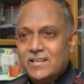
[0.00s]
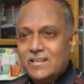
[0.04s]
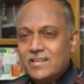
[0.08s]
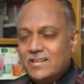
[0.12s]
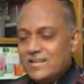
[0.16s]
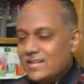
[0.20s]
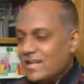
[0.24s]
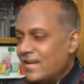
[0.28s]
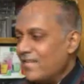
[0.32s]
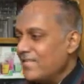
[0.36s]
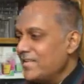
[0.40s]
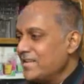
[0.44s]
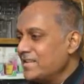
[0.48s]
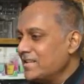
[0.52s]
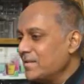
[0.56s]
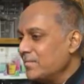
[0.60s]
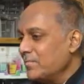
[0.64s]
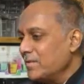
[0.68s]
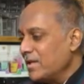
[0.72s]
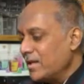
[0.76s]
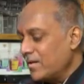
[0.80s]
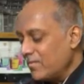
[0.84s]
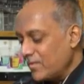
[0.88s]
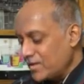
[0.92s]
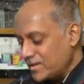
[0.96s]
He is having
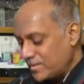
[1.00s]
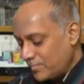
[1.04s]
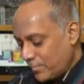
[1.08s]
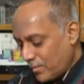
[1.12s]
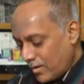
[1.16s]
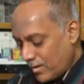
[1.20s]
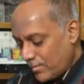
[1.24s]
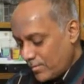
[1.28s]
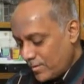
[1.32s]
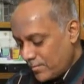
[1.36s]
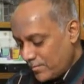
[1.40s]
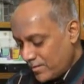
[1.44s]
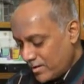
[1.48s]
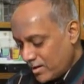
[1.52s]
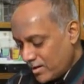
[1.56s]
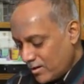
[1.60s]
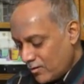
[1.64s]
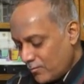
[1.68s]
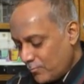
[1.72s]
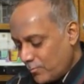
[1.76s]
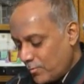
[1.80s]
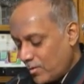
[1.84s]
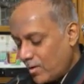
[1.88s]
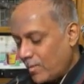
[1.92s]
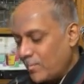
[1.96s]
some nerve
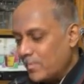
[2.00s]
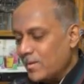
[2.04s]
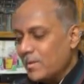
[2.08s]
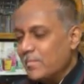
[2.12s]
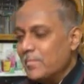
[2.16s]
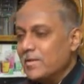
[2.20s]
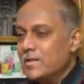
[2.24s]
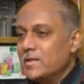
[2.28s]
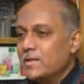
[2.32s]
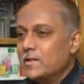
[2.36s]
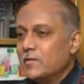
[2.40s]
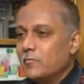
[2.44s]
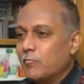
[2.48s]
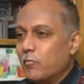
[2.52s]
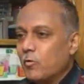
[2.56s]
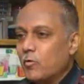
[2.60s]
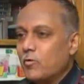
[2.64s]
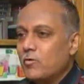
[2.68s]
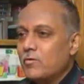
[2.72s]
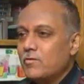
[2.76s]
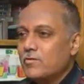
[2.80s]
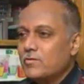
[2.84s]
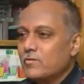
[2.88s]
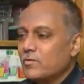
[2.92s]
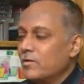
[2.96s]
problem in his
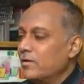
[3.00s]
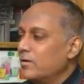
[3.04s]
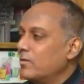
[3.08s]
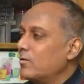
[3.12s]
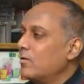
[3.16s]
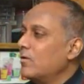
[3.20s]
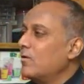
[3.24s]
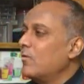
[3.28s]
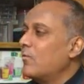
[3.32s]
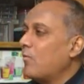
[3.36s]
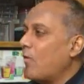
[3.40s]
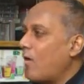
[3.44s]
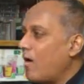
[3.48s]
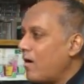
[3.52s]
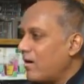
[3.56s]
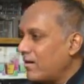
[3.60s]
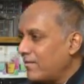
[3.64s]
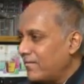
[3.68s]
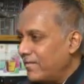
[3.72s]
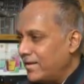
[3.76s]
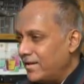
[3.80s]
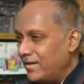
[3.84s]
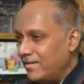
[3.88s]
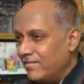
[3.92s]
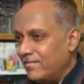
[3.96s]
foot, so he couldn't
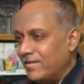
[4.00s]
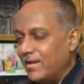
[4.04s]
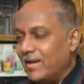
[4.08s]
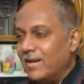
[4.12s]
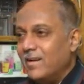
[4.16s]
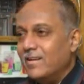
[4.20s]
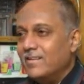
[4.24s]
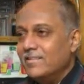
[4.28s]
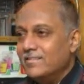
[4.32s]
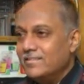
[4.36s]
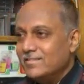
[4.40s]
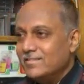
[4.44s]
walk very well.